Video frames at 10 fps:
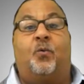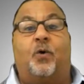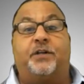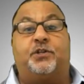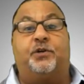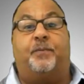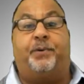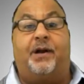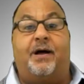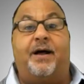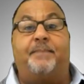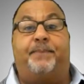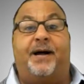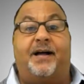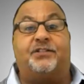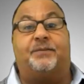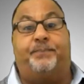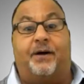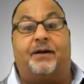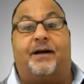Once you apply past the
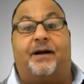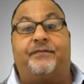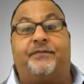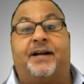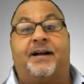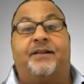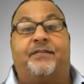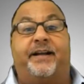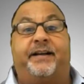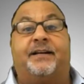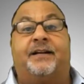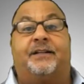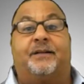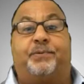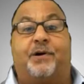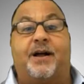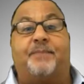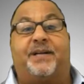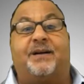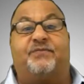pot life, then the
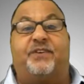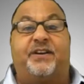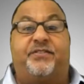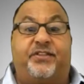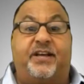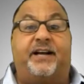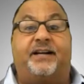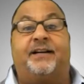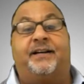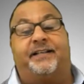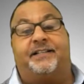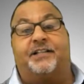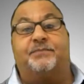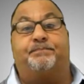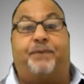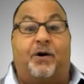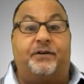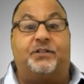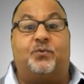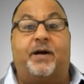product becomes very thick, it doesn't
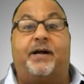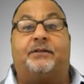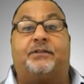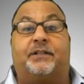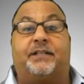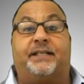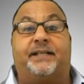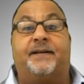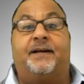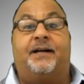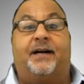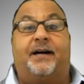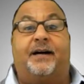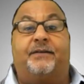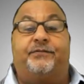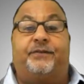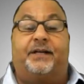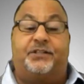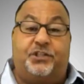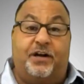bond as well to the
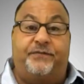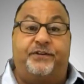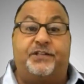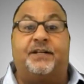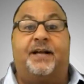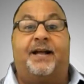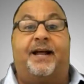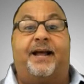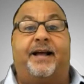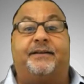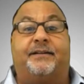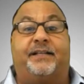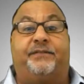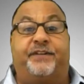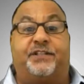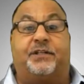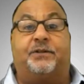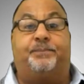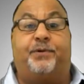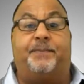surface, and the
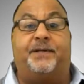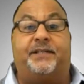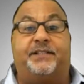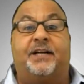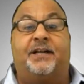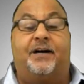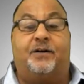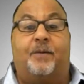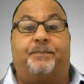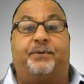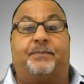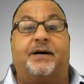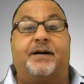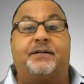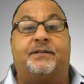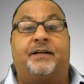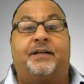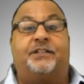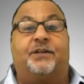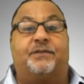physical properties are compromised.
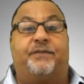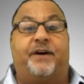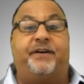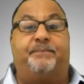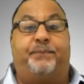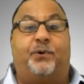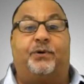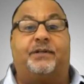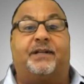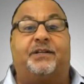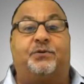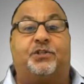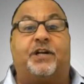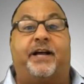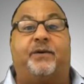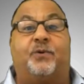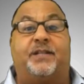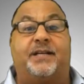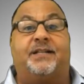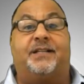So it's very important that you stay
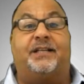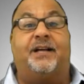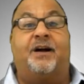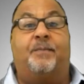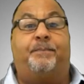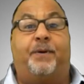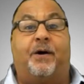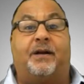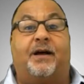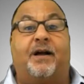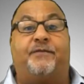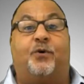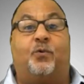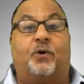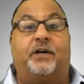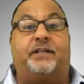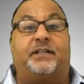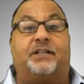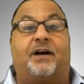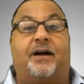within the pot life or
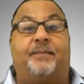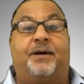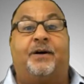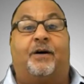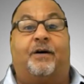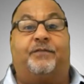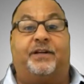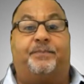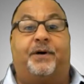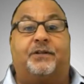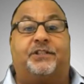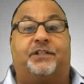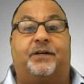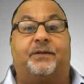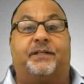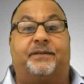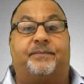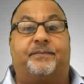working time of the epoxy coating.